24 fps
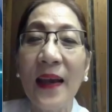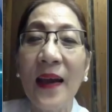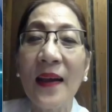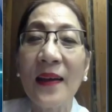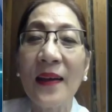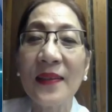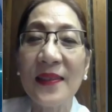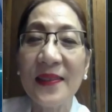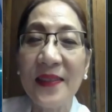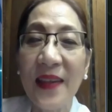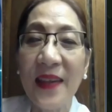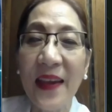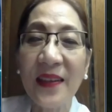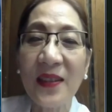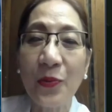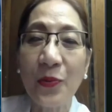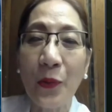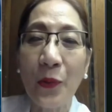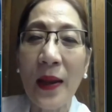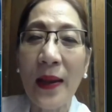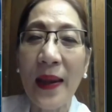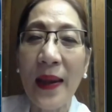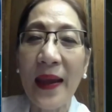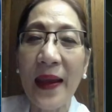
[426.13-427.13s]

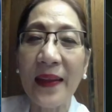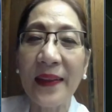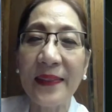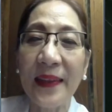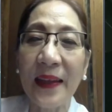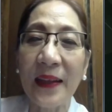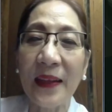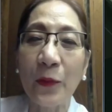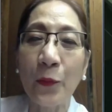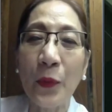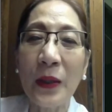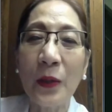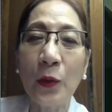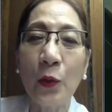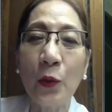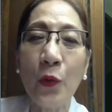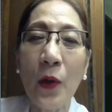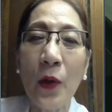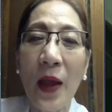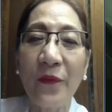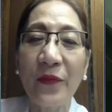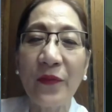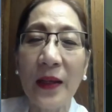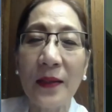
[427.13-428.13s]
sex-related. We do
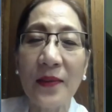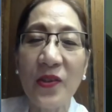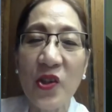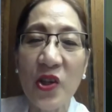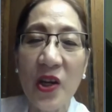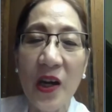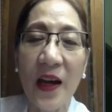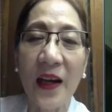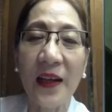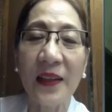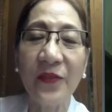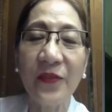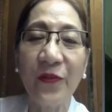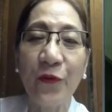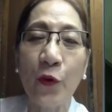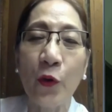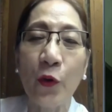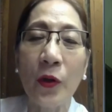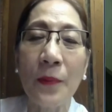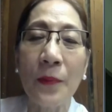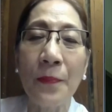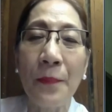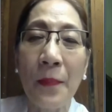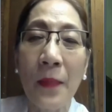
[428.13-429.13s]
have the chart
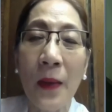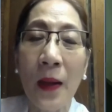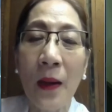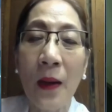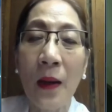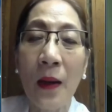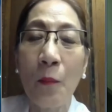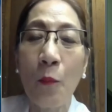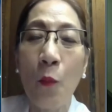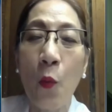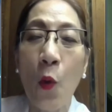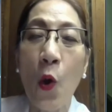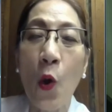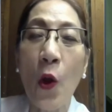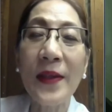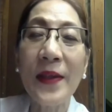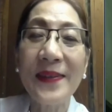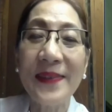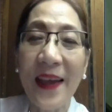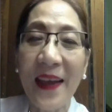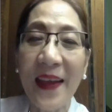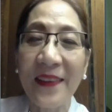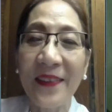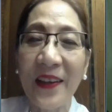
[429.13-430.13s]
for
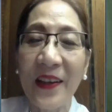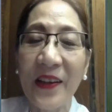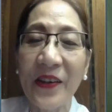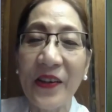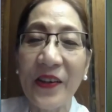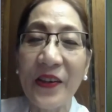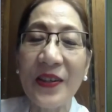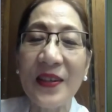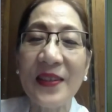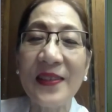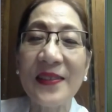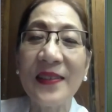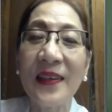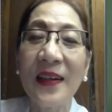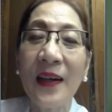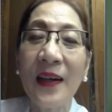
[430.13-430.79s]
boys and girls.